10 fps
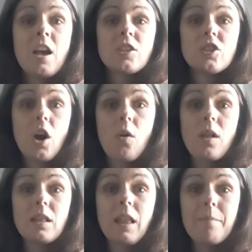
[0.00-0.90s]
So
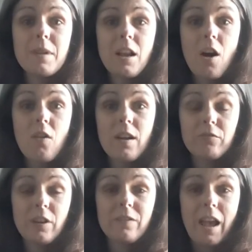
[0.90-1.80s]
let me know
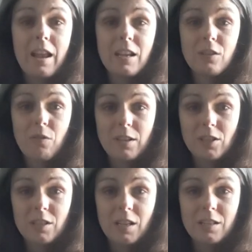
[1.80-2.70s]
if you have any
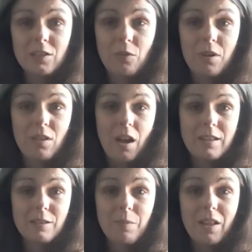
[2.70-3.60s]
questions or
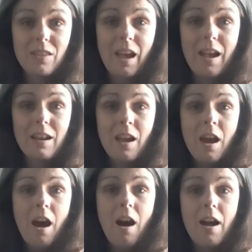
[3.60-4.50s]
thoughts about that.
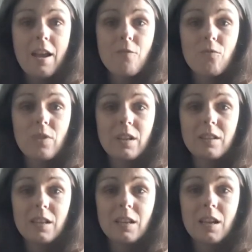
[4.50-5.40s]
I
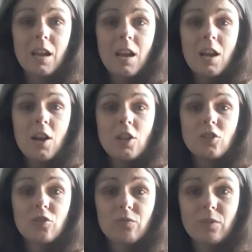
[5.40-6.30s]
really
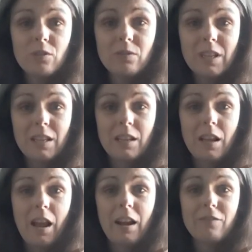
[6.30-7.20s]

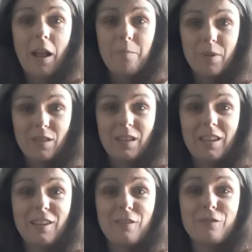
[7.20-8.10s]
truly have
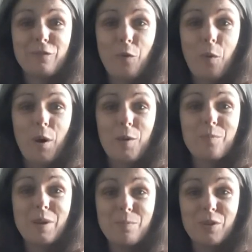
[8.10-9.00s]
empathy for
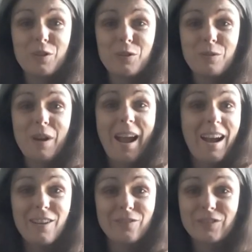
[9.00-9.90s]
people who
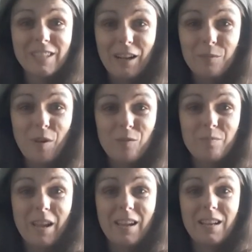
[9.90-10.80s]
have
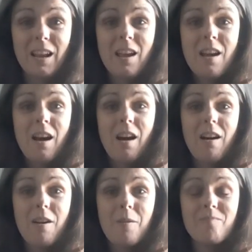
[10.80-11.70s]
tailbone pain.
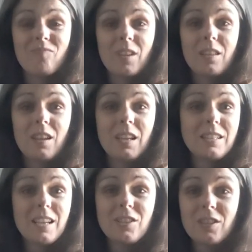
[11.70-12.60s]
Um,
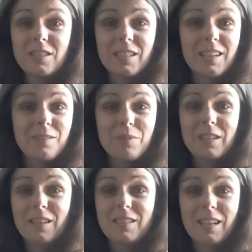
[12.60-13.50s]
it's interesting
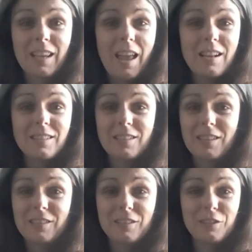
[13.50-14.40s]
because again, it
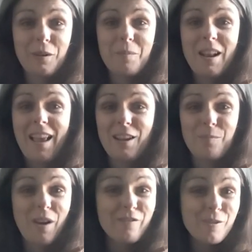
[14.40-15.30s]
doesn't discriminate.
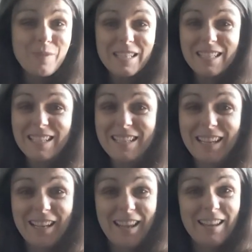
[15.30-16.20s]
Your pelvic PT
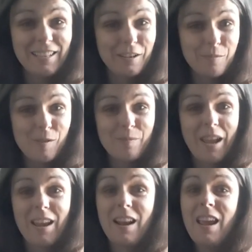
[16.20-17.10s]
can get tailbone
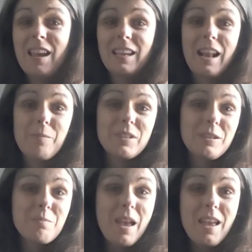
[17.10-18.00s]
pain, can happen
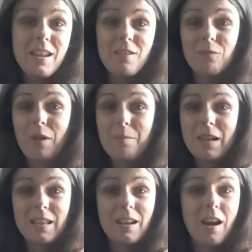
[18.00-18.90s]
to men,
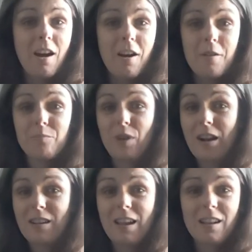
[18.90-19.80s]
women, um,
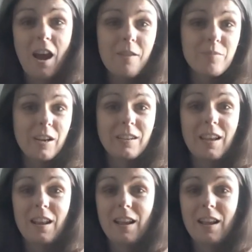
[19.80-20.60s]
pregnant, not pregnant.